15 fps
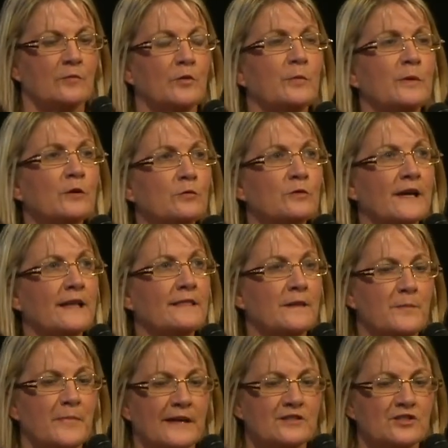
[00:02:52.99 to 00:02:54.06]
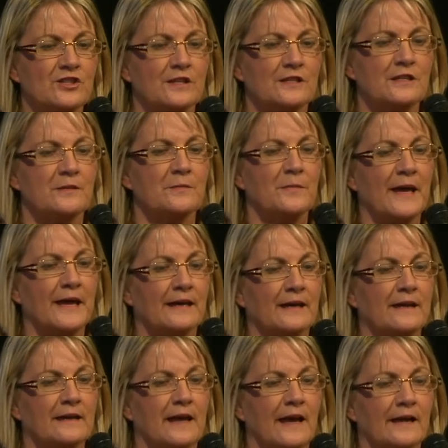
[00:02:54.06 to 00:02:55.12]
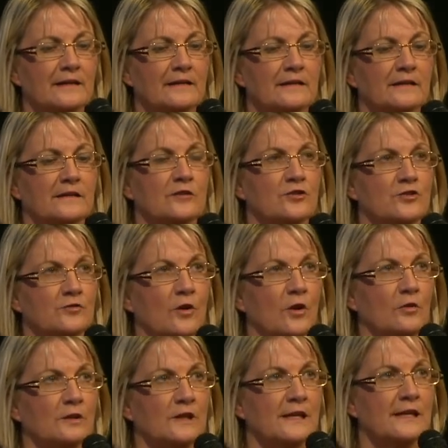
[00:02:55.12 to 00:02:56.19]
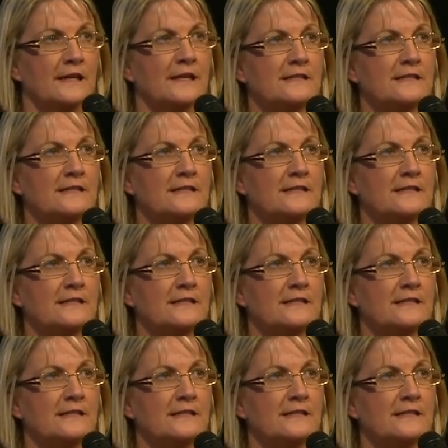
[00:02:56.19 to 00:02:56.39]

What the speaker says: We will get the budget back under control.